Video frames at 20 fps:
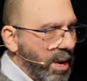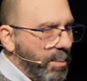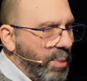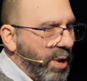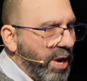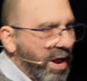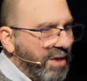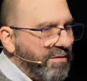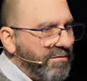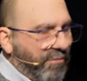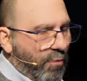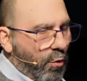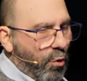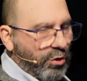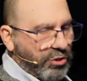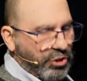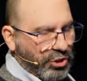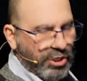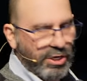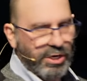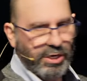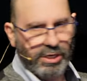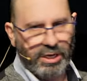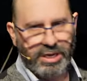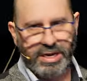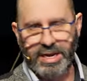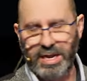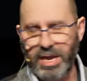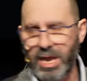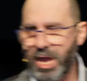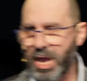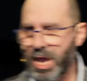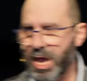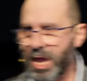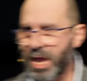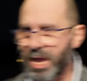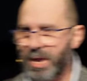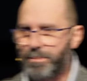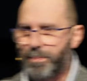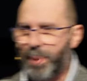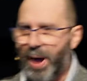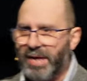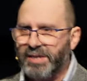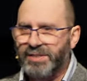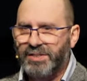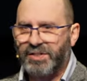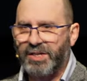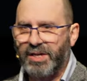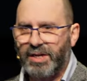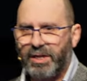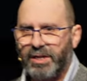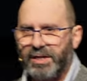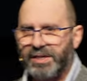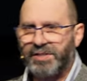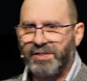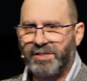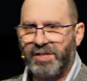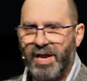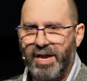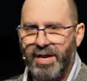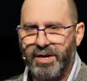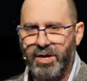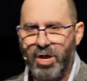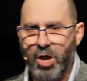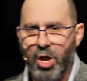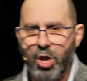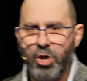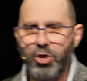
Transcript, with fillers: But unfortunately, he basically said,